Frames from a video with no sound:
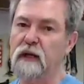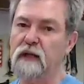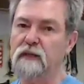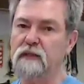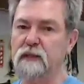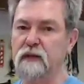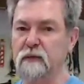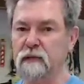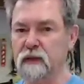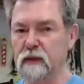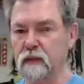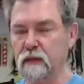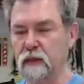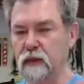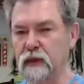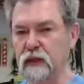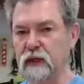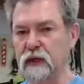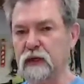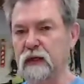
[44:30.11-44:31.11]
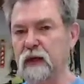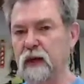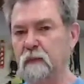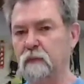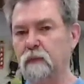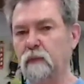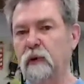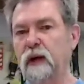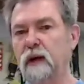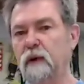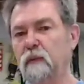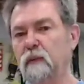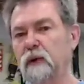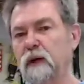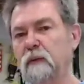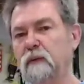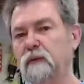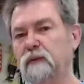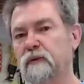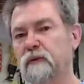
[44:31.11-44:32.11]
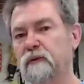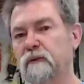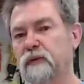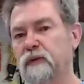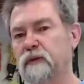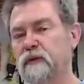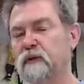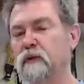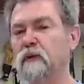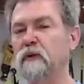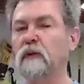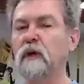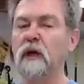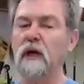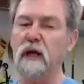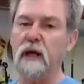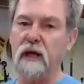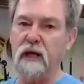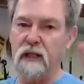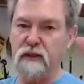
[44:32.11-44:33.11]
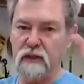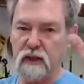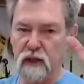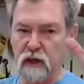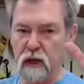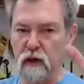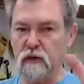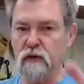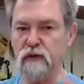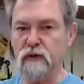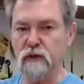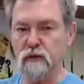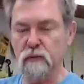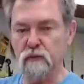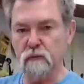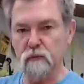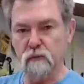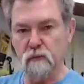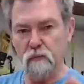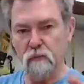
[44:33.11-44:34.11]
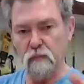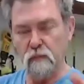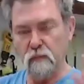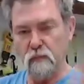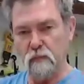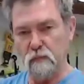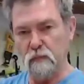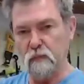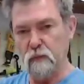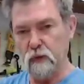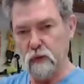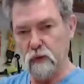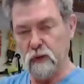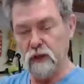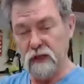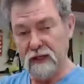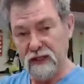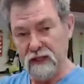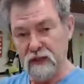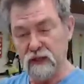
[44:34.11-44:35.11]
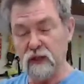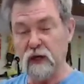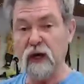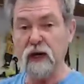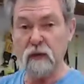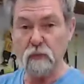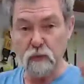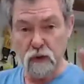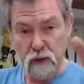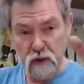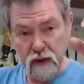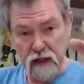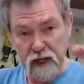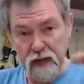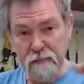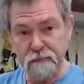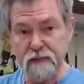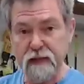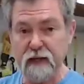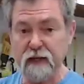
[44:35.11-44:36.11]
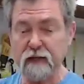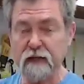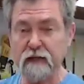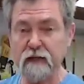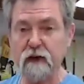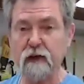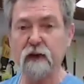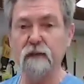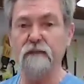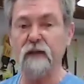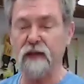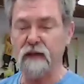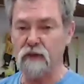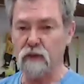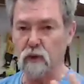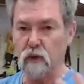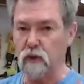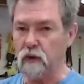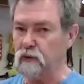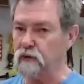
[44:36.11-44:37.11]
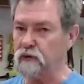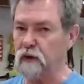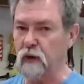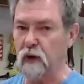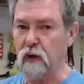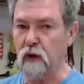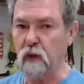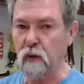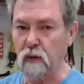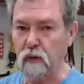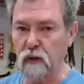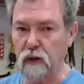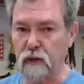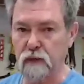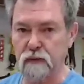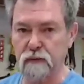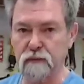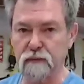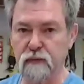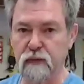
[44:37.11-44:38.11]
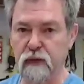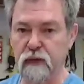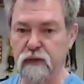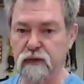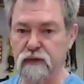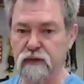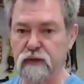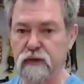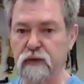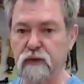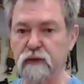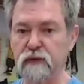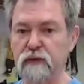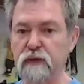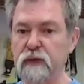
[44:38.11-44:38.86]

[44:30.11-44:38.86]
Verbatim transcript: It's something you're putting in and out. Where with the Festool, it's a closed unit inside, and when you clamp that lid on, that's also a whole lot of seal.